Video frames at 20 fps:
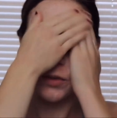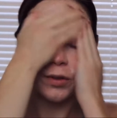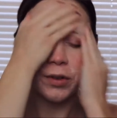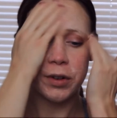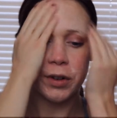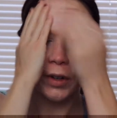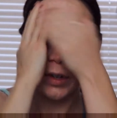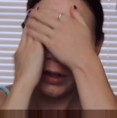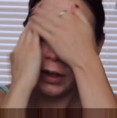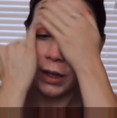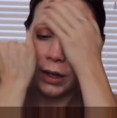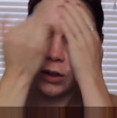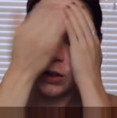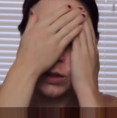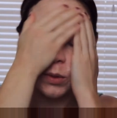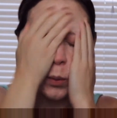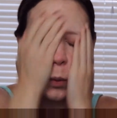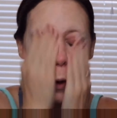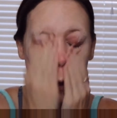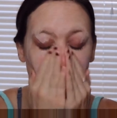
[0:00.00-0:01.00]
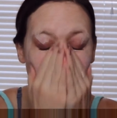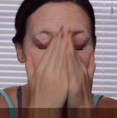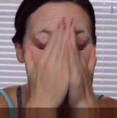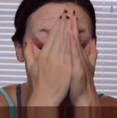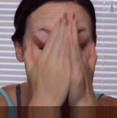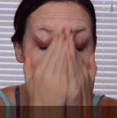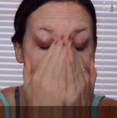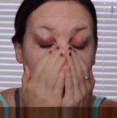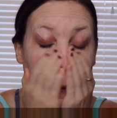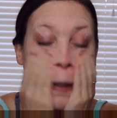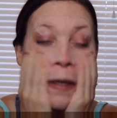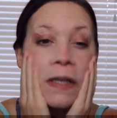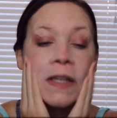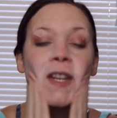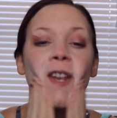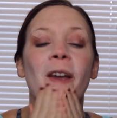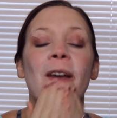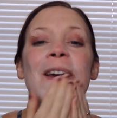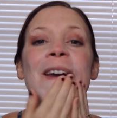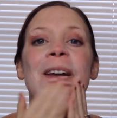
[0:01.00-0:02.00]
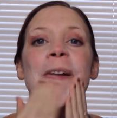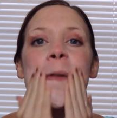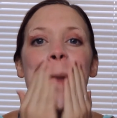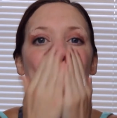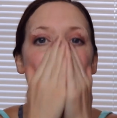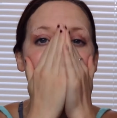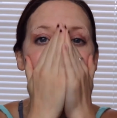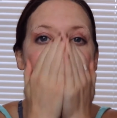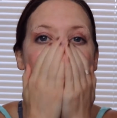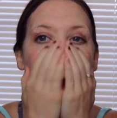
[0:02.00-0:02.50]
really just work it under my skin.